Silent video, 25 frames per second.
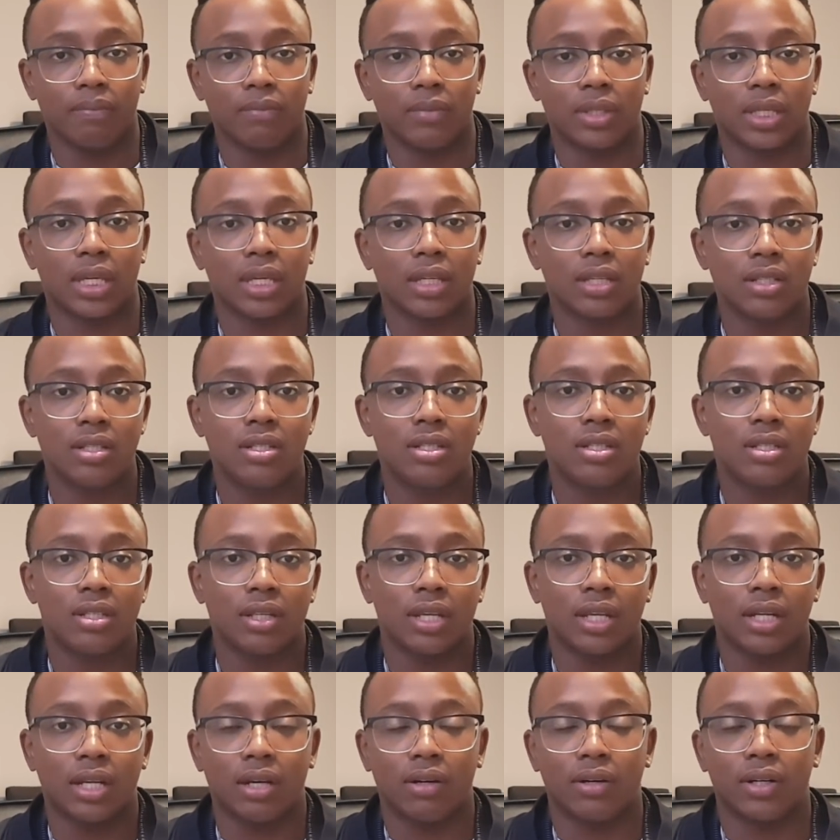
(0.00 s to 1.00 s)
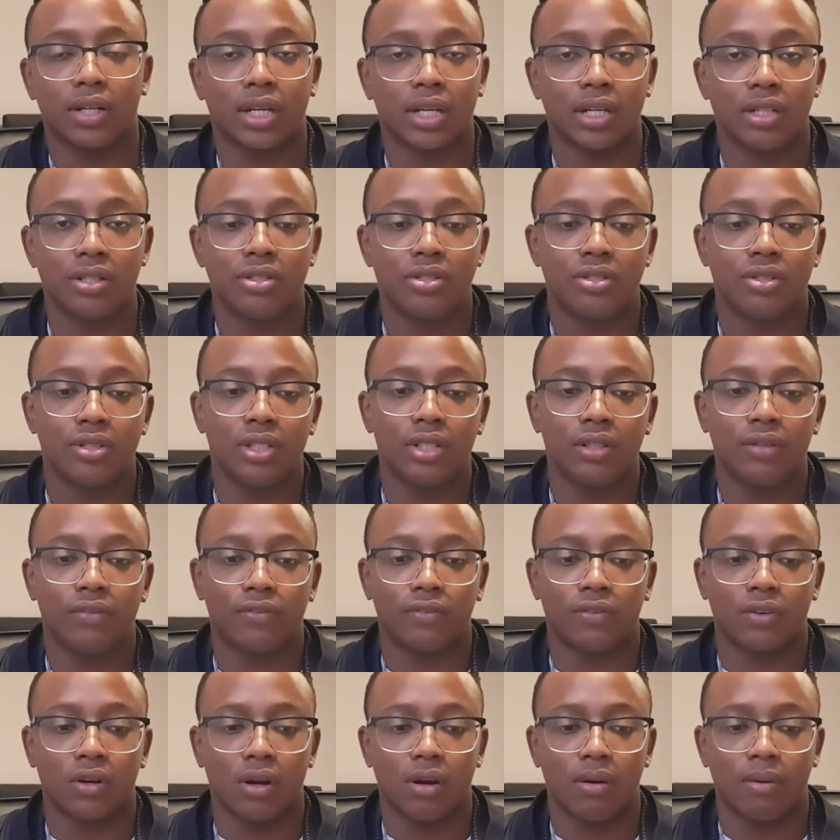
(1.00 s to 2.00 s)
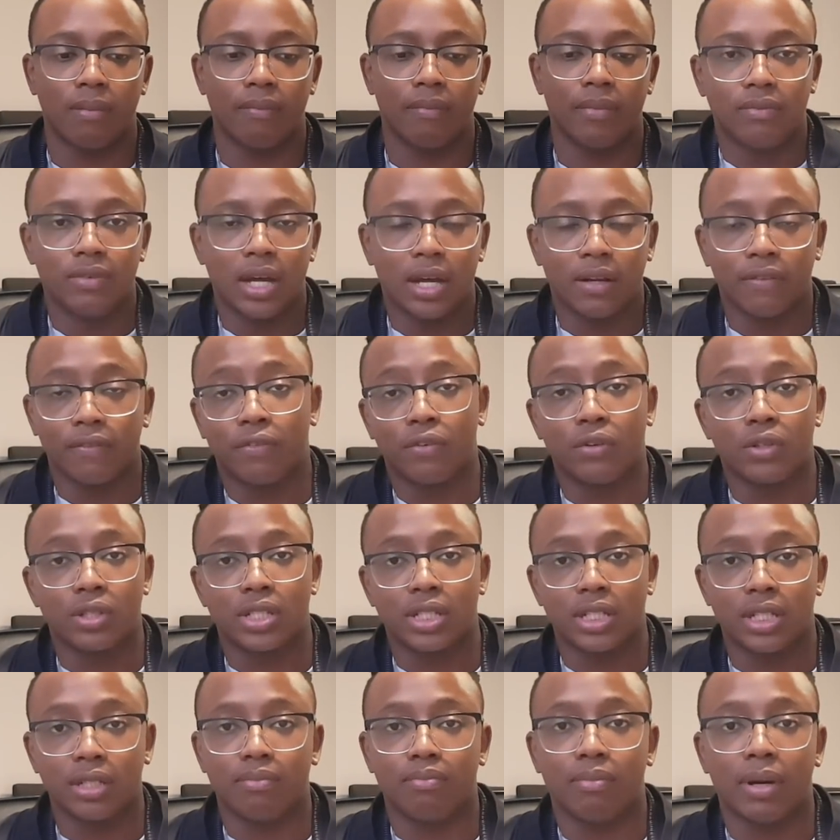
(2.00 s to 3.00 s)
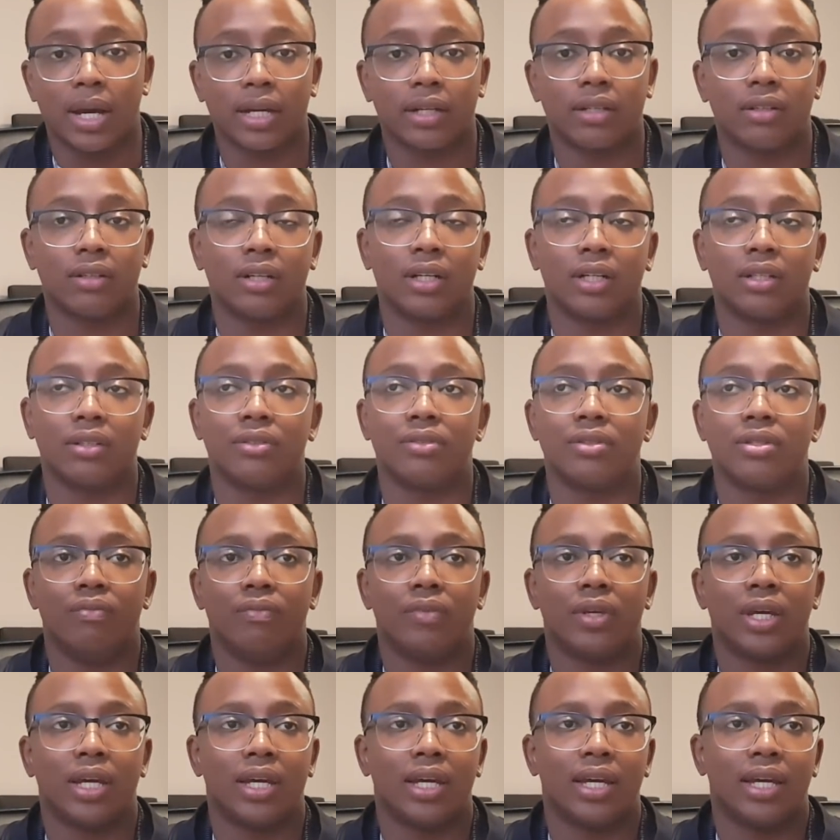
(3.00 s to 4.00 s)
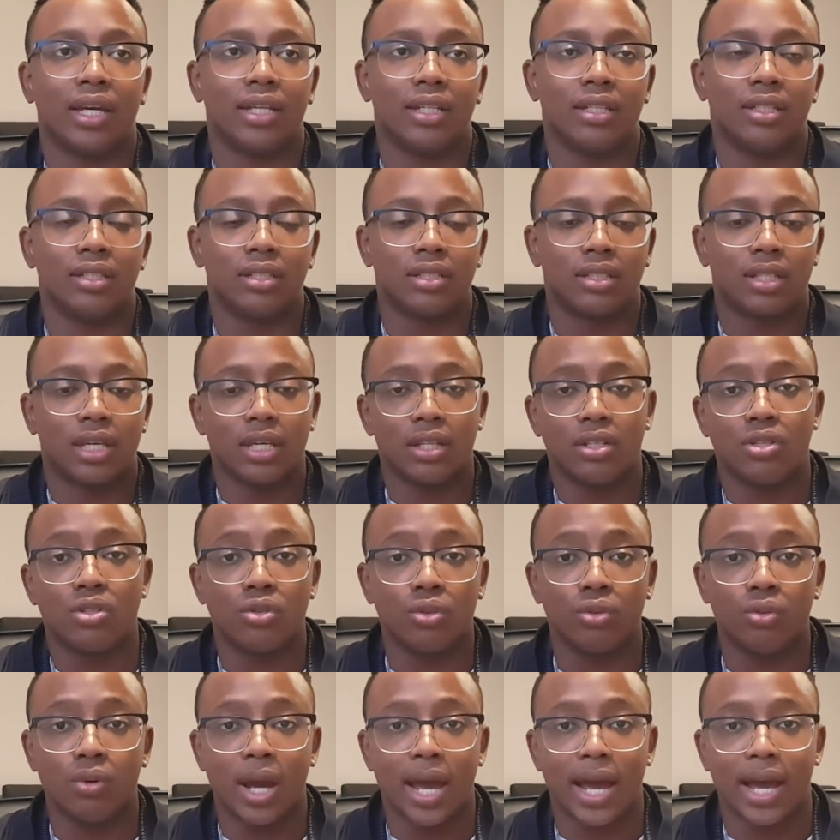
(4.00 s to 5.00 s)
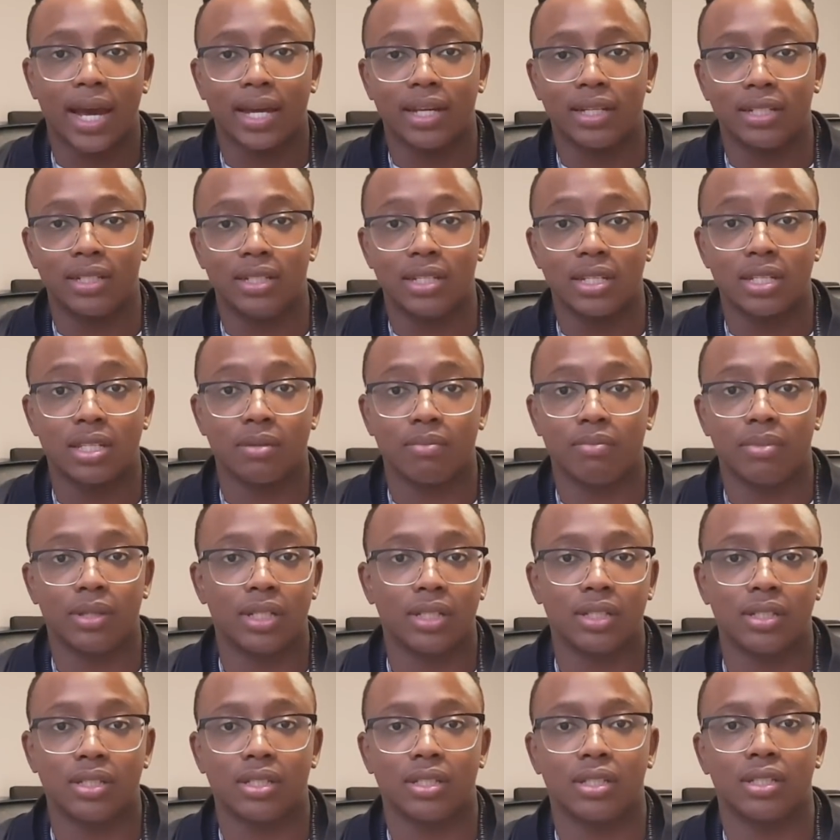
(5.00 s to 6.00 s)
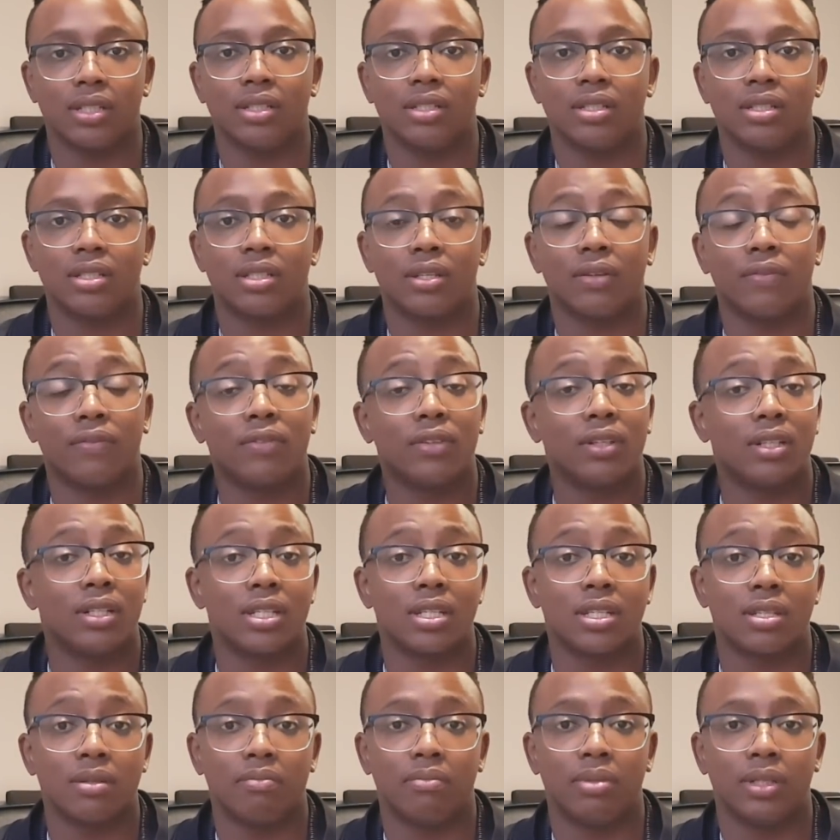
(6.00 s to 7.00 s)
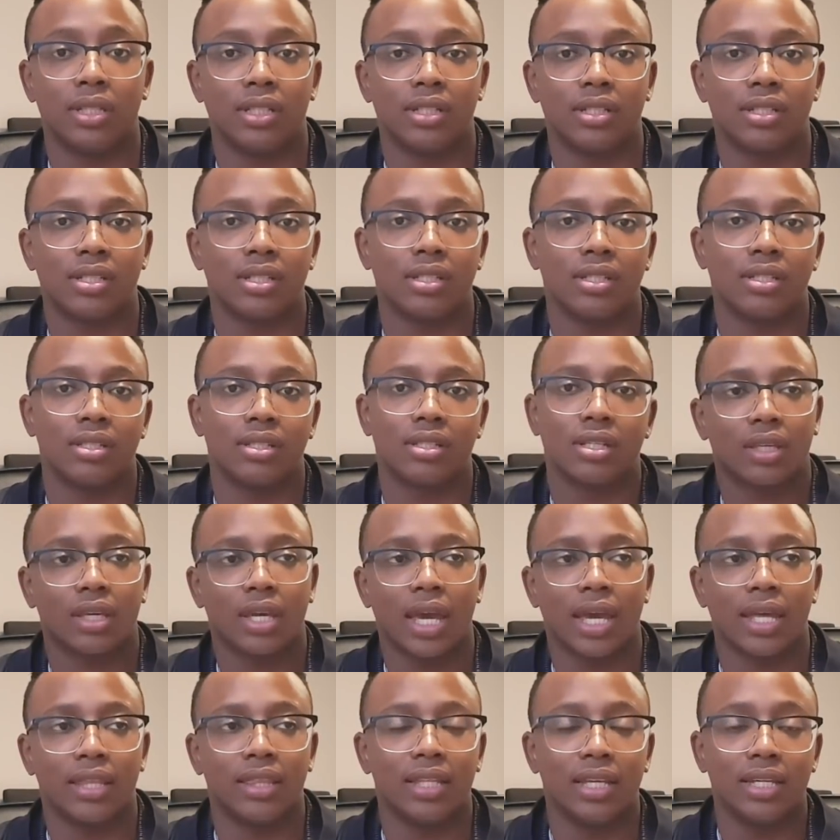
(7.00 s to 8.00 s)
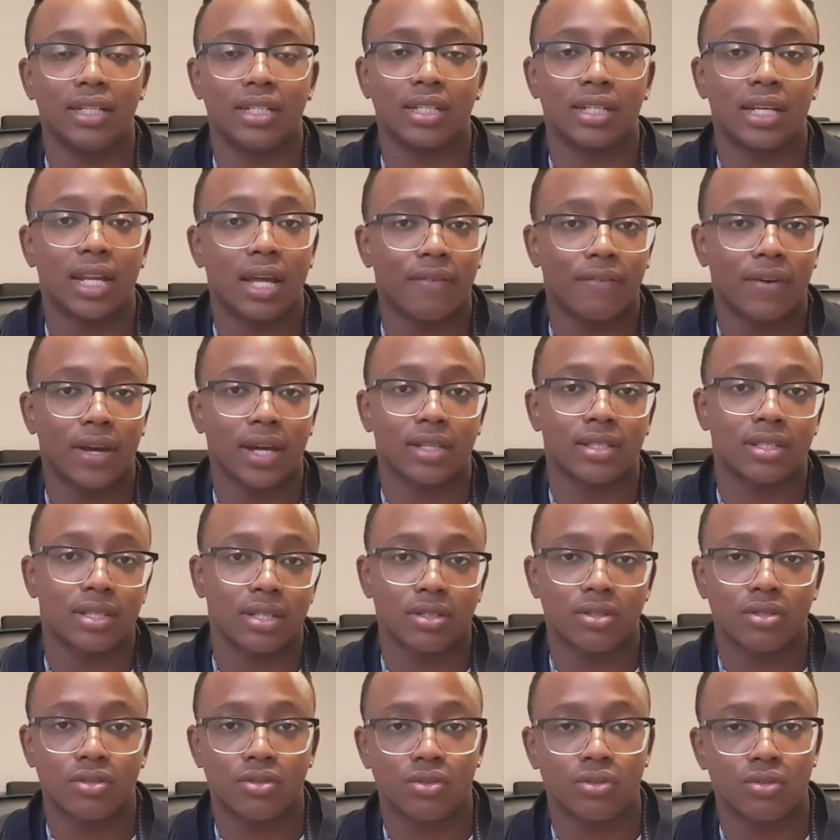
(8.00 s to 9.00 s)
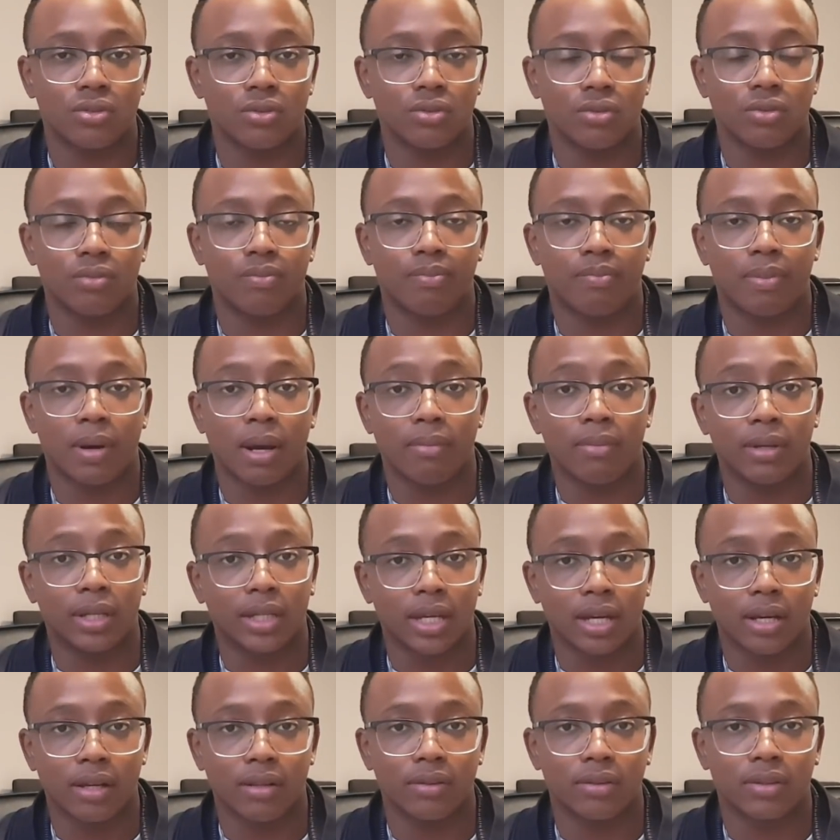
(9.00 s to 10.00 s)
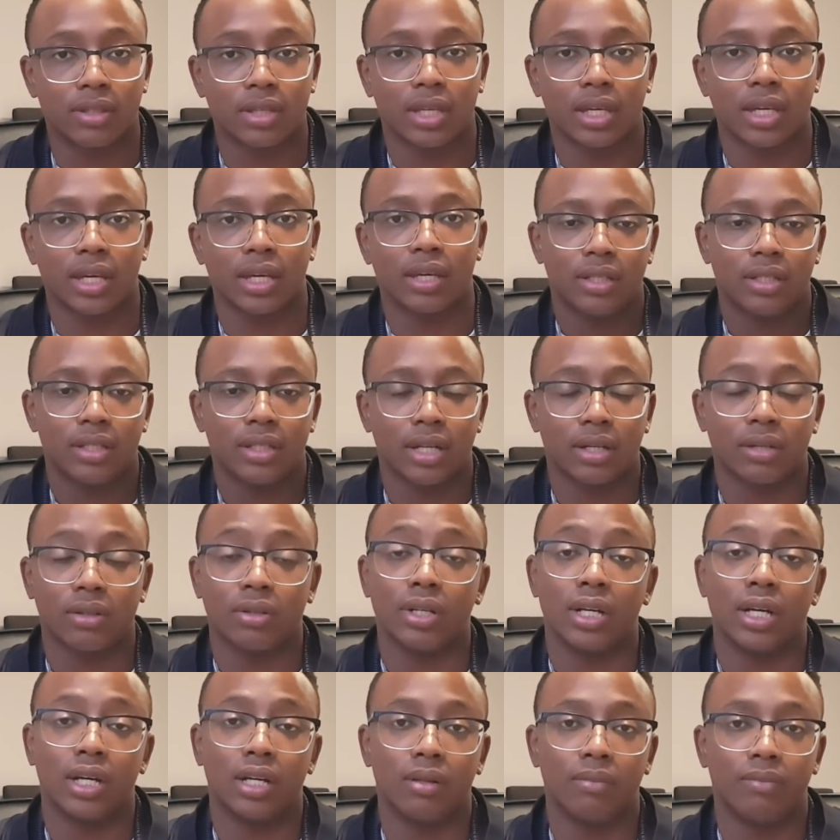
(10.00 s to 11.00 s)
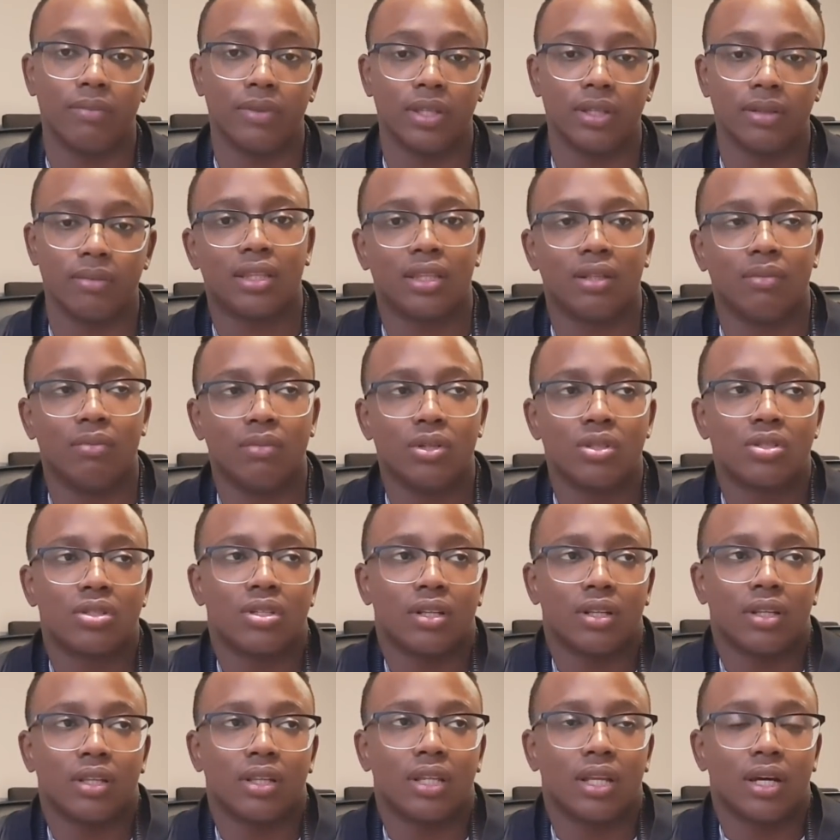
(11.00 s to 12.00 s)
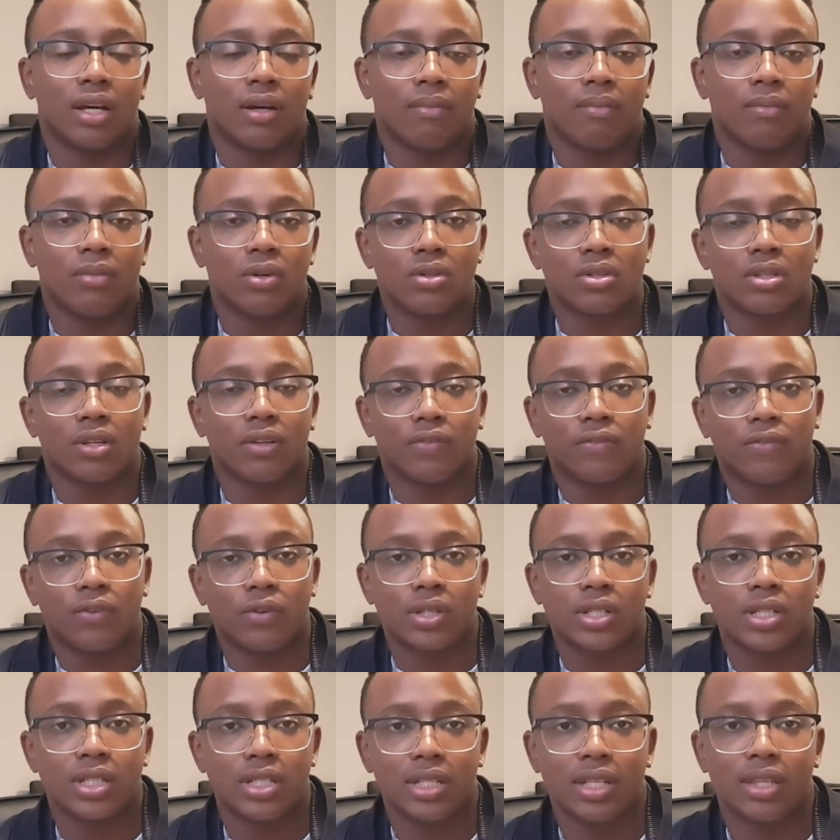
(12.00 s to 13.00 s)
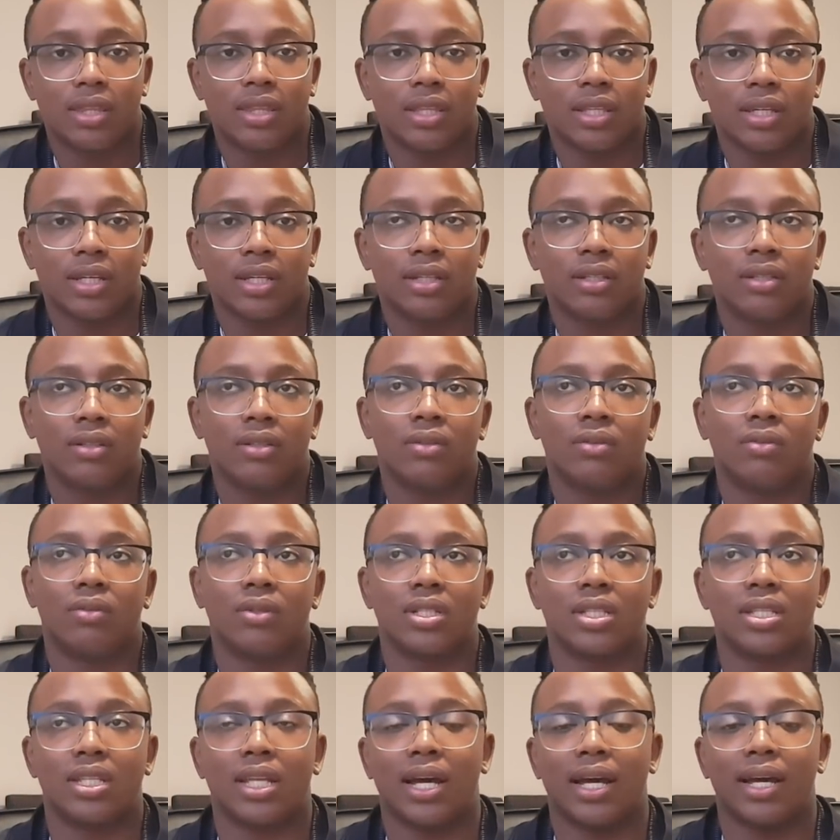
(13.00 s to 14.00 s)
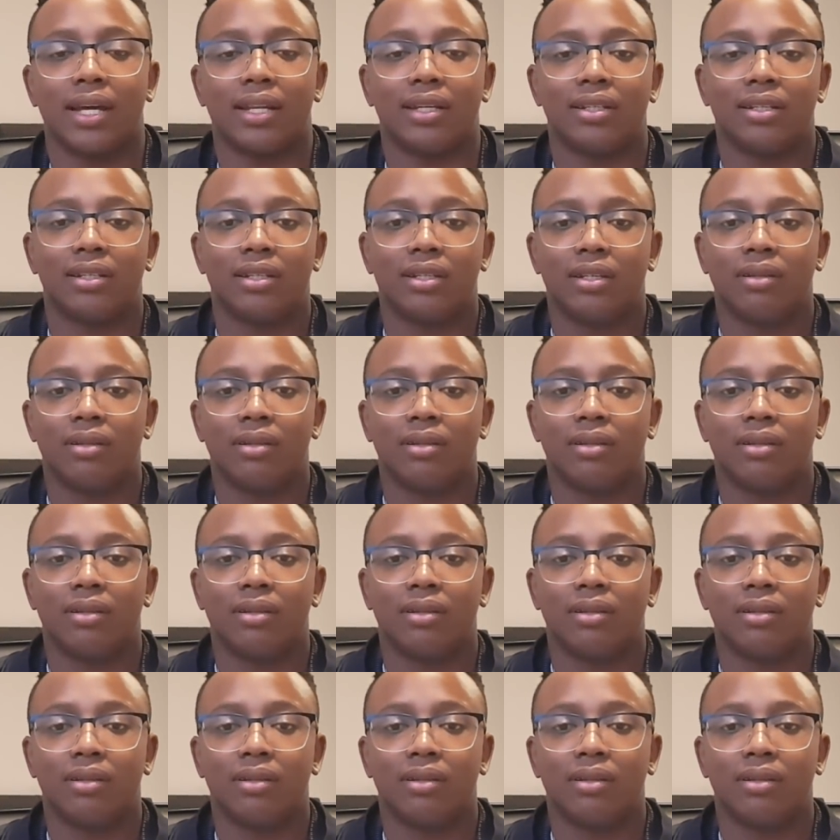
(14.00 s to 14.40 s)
kids in our country from unfortunate backgrounds and kids who had disabilities, severe disabilities, and they didn't have access to public health care that could help them. The most unfortunate thing was that